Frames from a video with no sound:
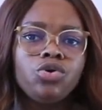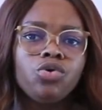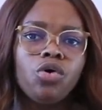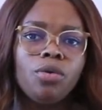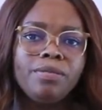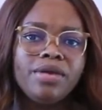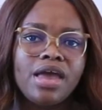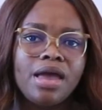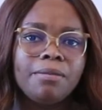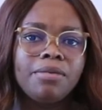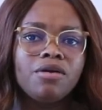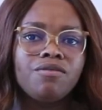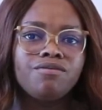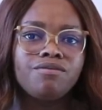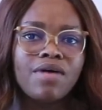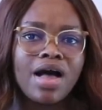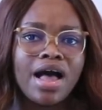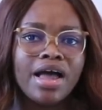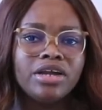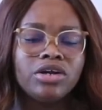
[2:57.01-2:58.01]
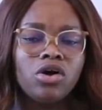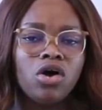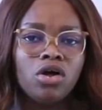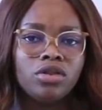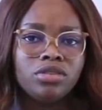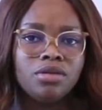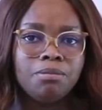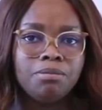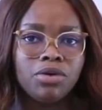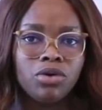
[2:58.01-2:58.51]
you'll be able to find
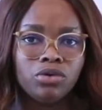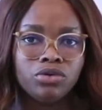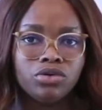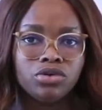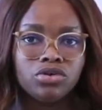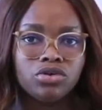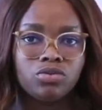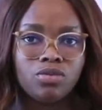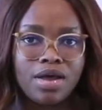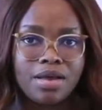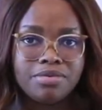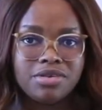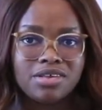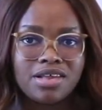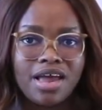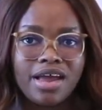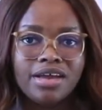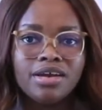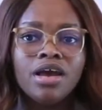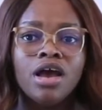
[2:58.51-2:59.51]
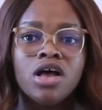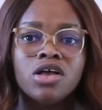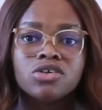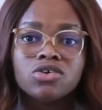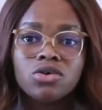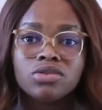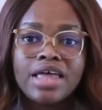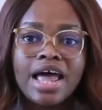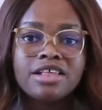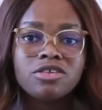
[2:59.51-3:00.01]
on the builder's website.
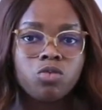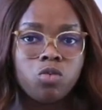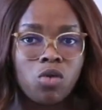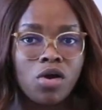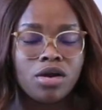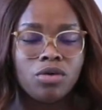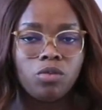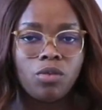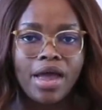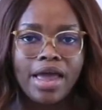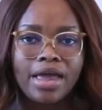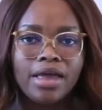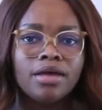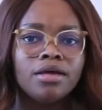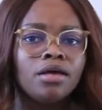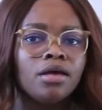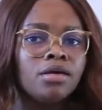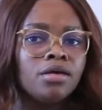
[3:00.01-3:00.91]
So that's one way.